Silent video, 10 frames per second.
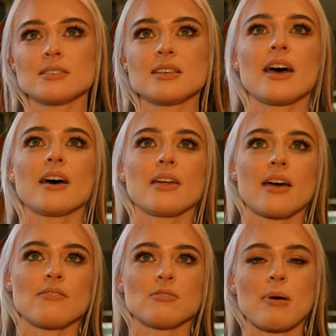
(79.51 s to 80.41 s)
They
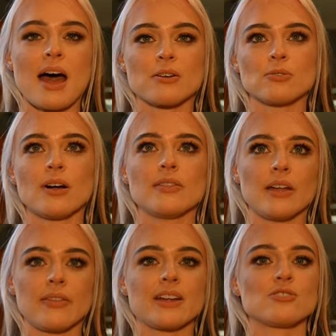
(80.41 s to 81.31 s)
have a panel and
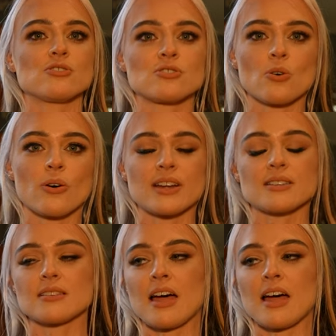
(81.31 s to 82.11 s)
then they do stories.